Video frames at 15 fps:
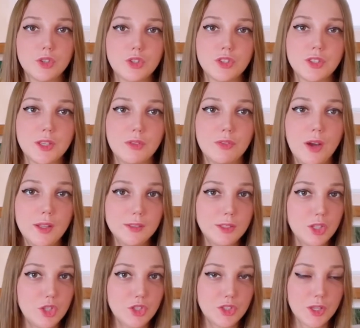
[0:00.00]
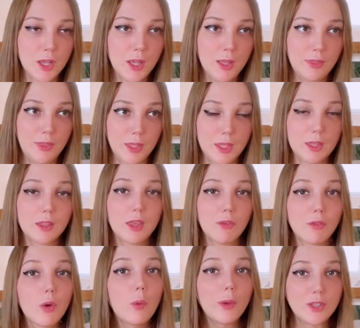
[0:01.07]
disadvantages, they can
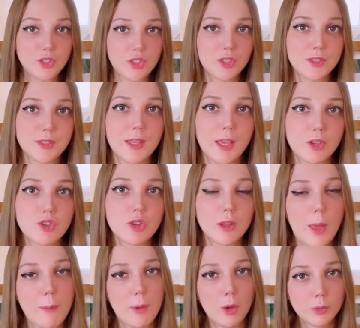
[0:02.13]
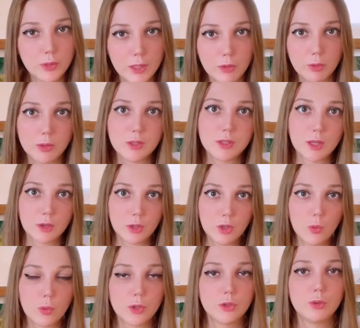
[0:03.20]
give questions actually about agree, disagree,
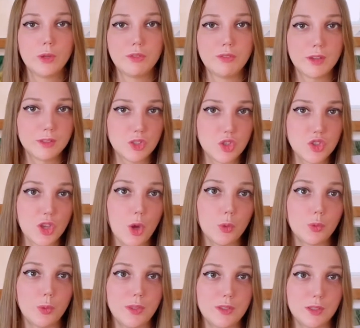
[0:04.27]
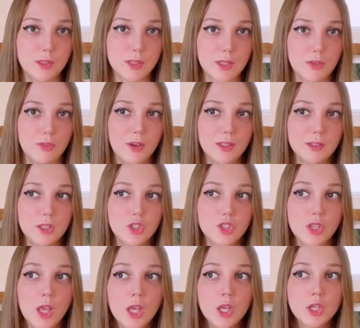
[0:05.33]
or do advantages outweigh the disadvantages.
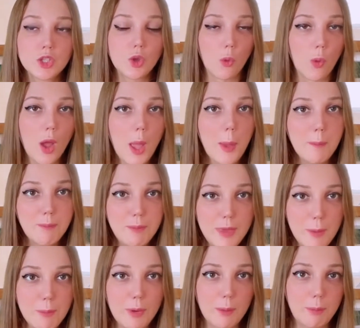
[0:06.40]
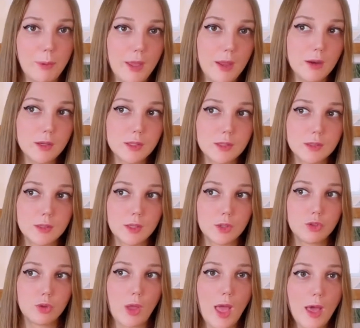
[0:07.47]
So be prepared
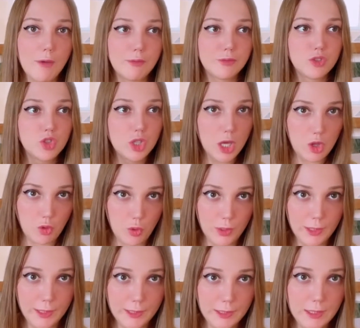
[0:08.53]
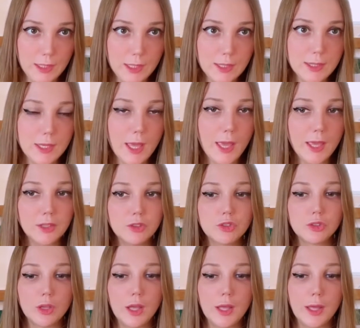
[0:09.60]
to have general ideas and
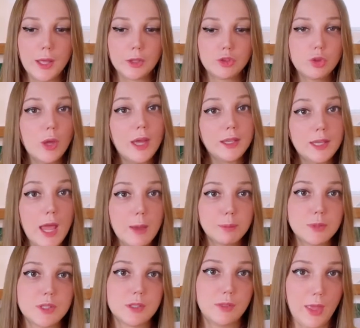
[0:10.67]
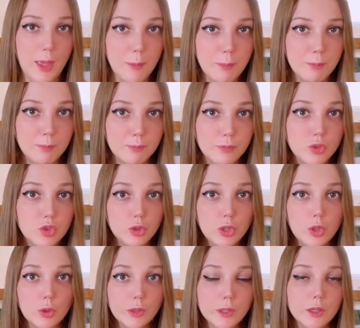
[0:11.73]
to adapt them to
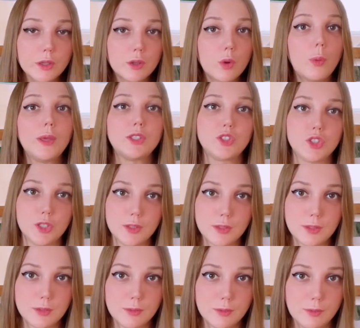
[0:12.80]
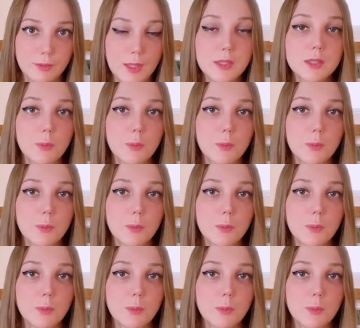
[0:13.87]
your questions. That's